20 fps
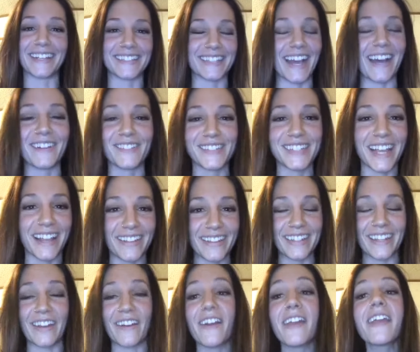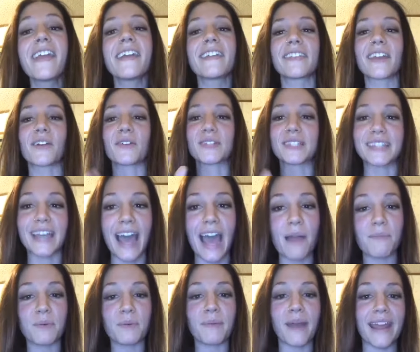Cuz I'm telling you, there was
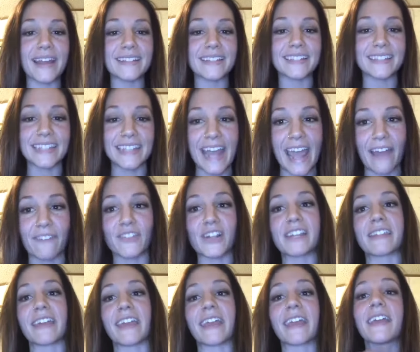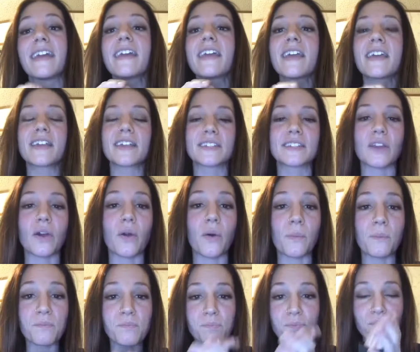compromises and everything.
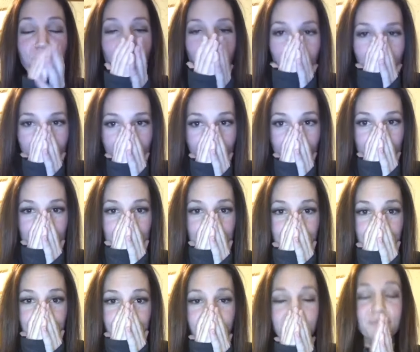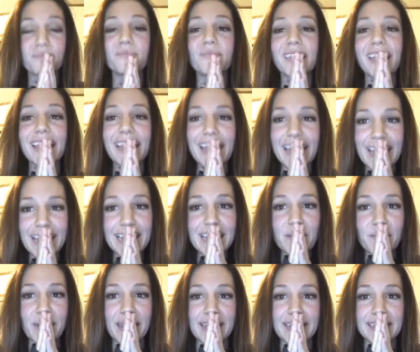So, um
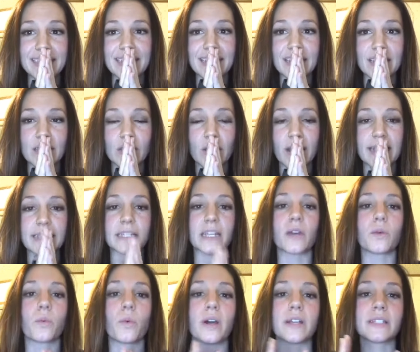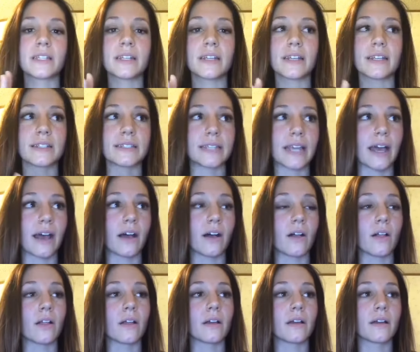anyways, you guys, it wasn't
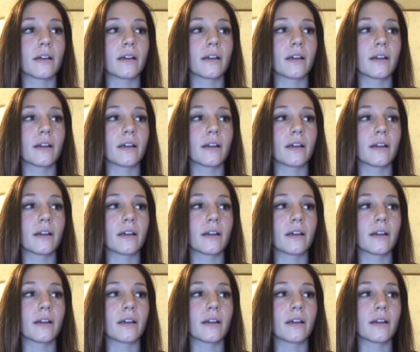until